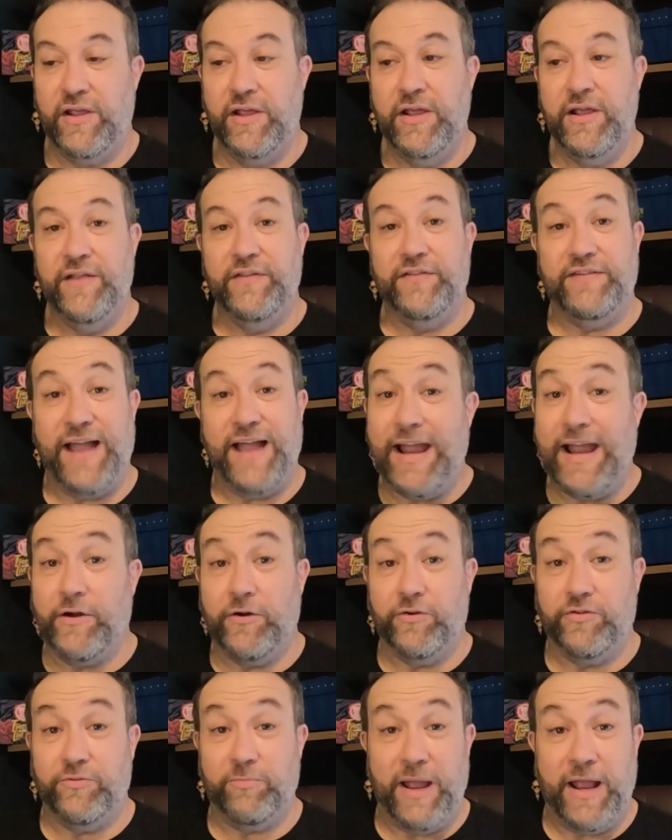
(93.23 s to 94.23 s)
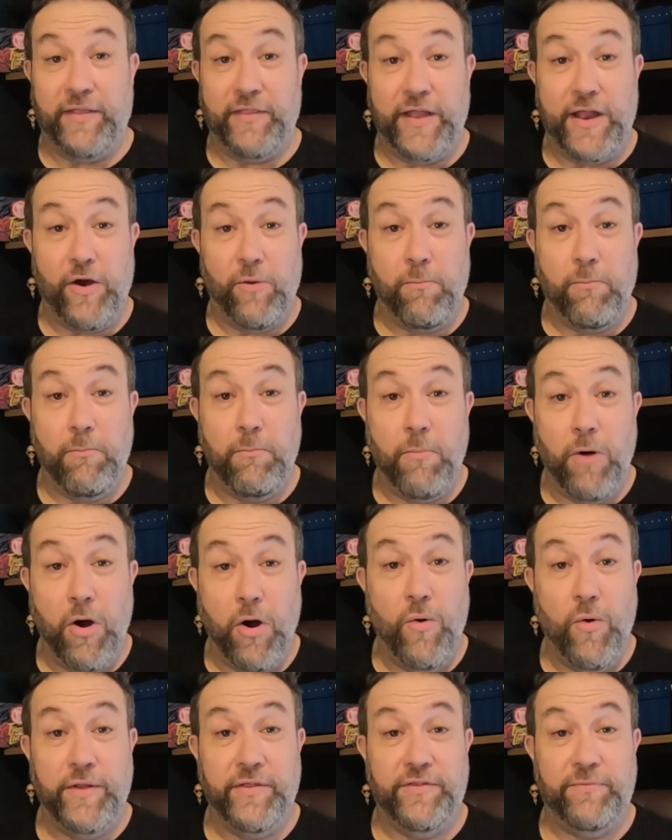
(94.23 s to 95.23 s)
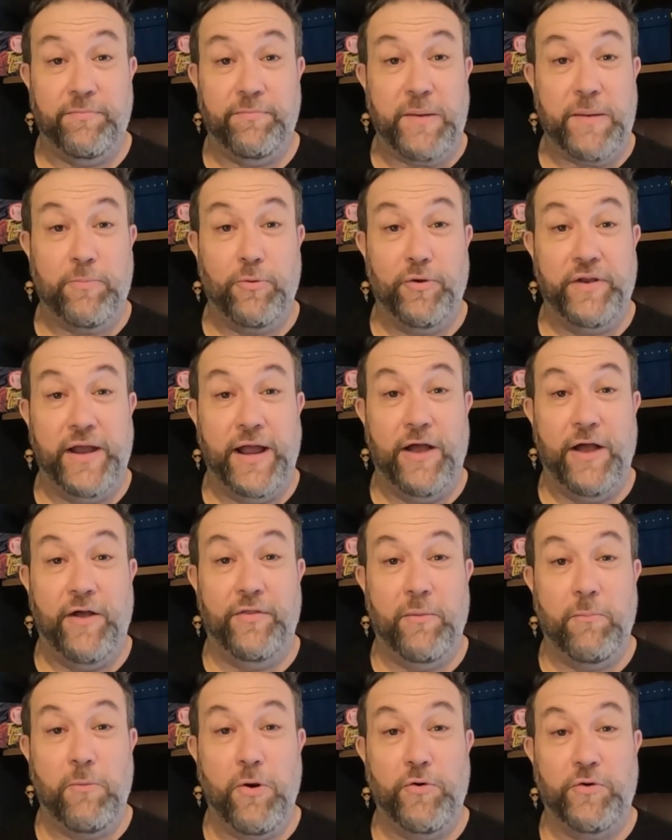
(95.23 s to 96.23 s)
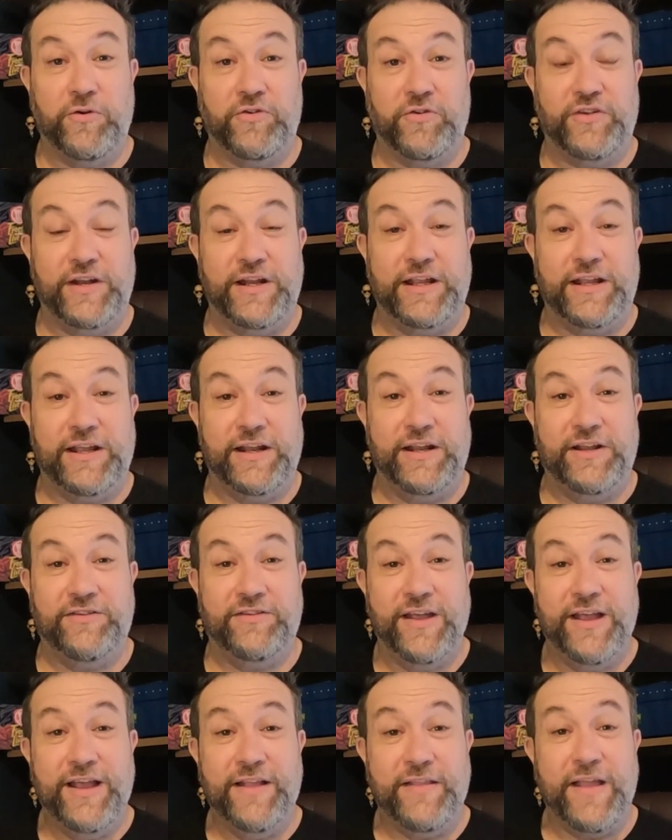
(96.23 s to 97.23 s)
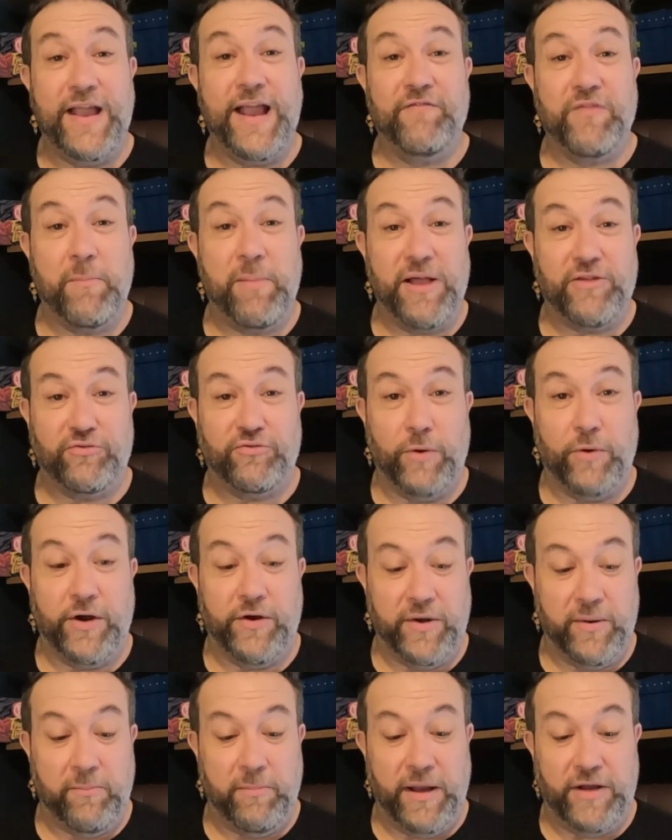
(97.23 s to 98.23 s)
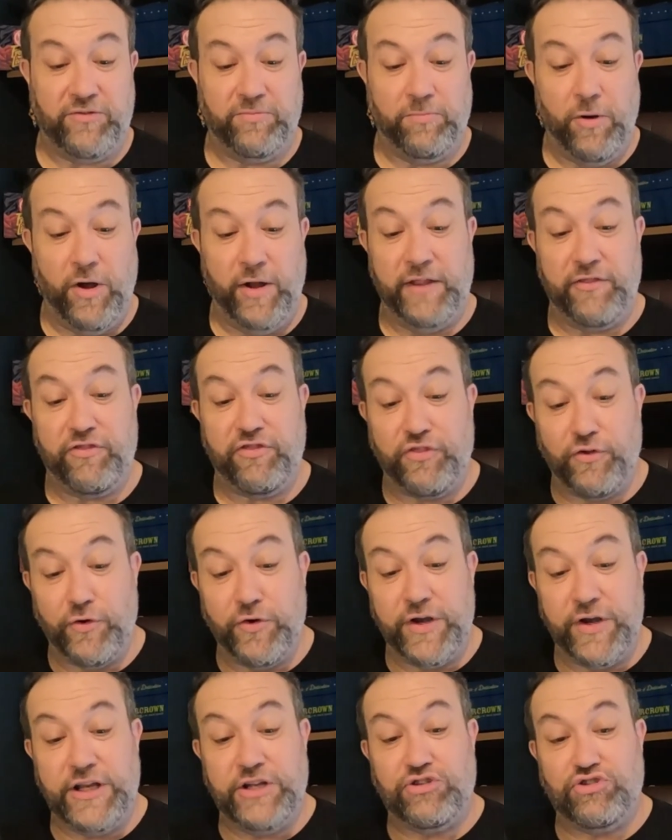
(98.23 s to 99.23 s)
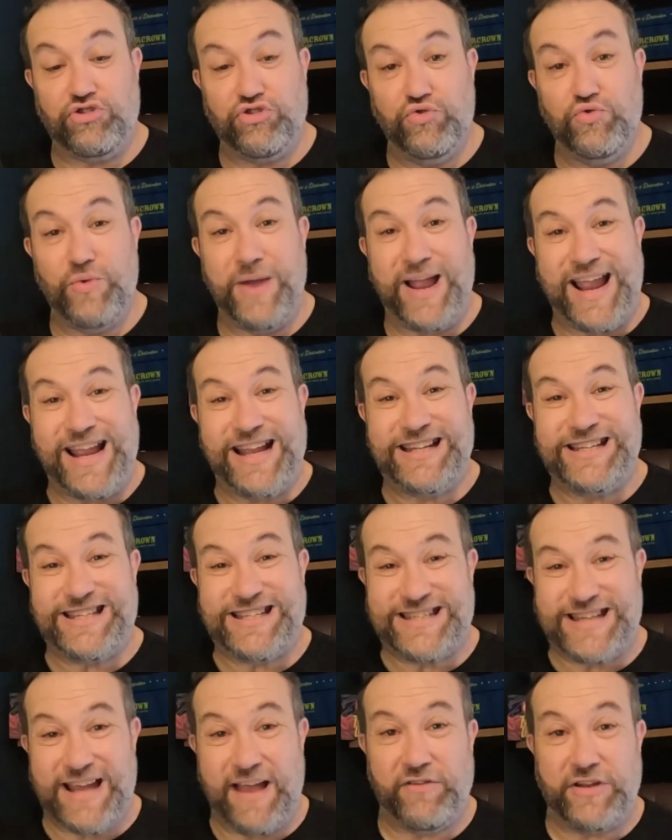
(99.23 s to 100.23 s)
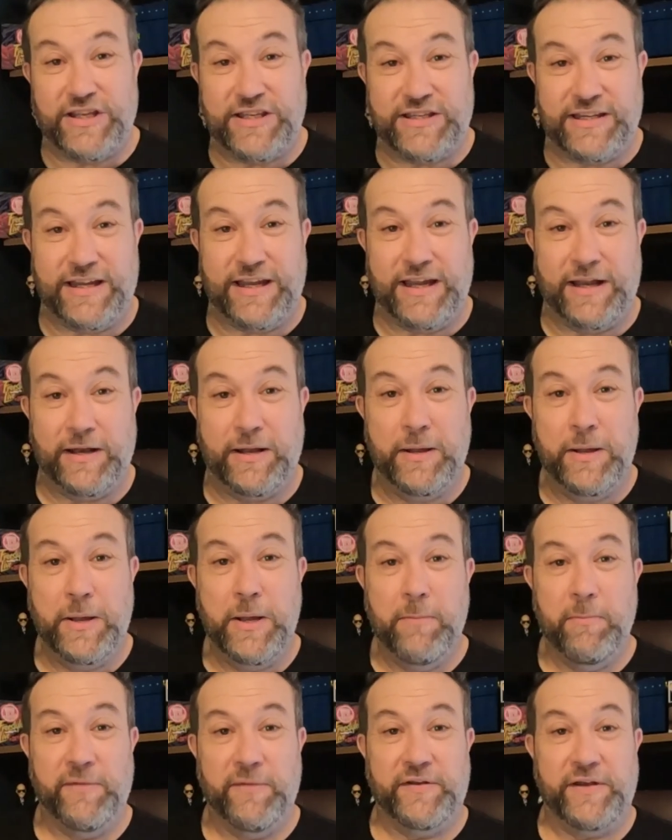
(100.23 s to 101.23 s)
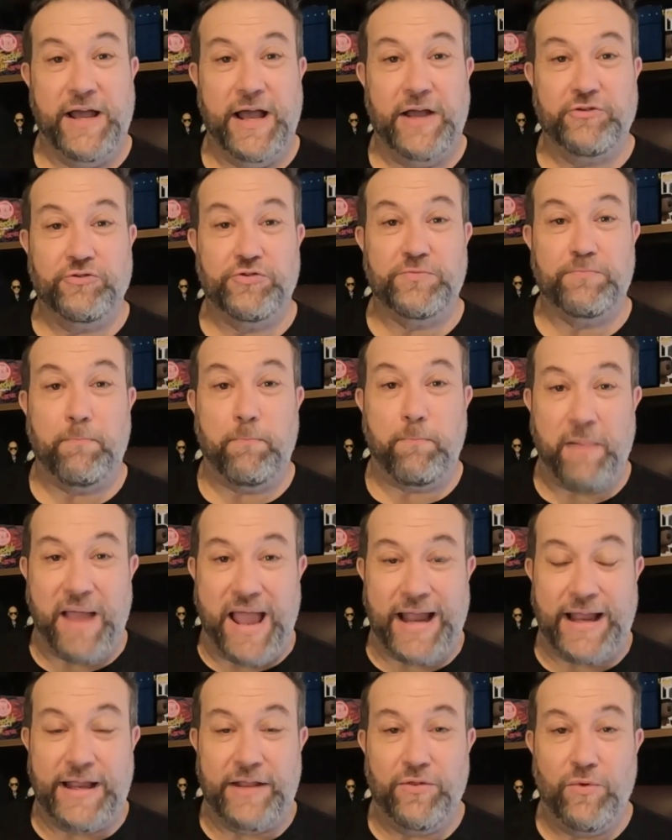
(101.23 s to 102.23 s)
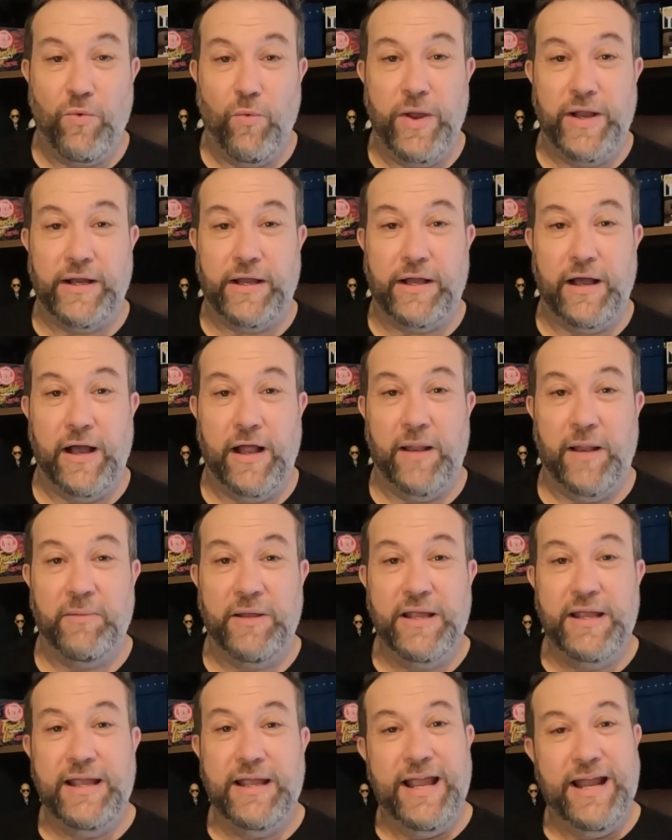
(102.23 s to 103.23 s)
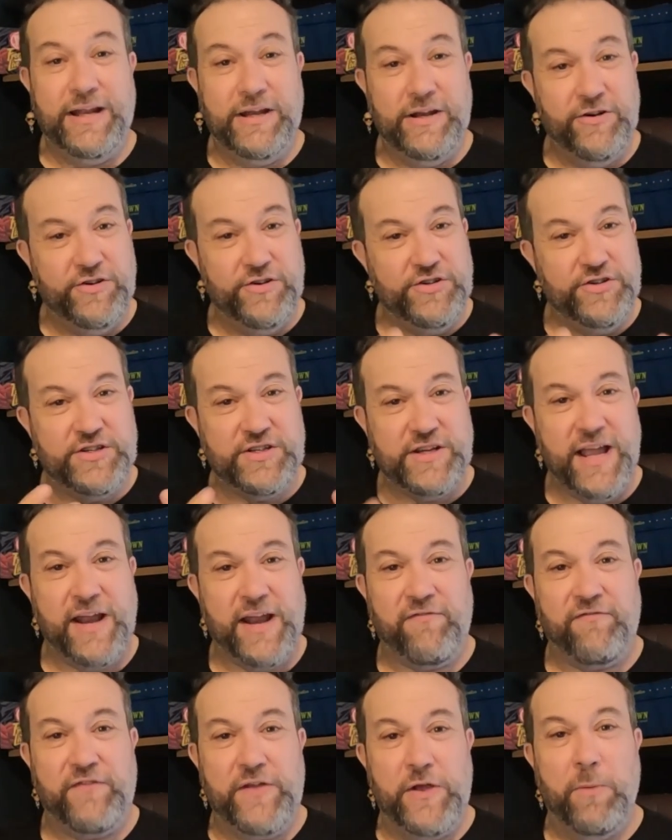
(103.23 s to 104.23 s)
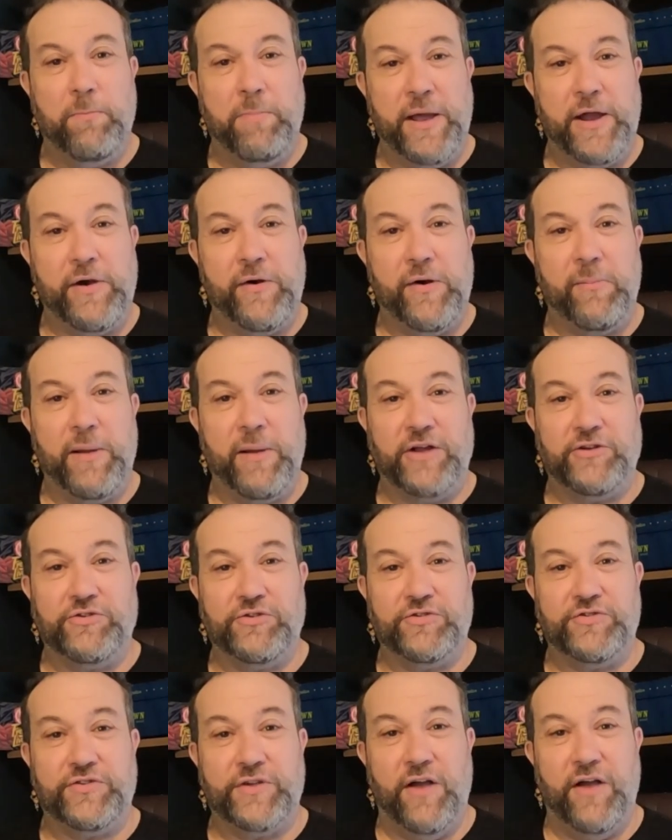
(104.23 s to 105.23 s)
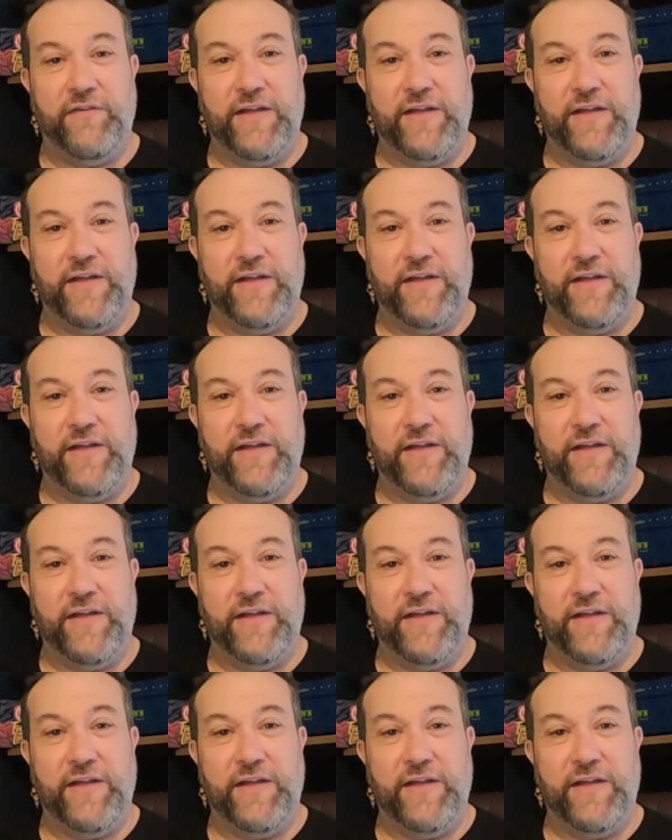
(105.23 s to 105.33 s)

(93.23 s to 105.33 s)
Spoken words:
Tigers, man, they are mowing people down. The Motor City Kitties, they have the best record in baseball at 32-17. But the Dodgers back in the win column. And, you just got to feel better about yourself.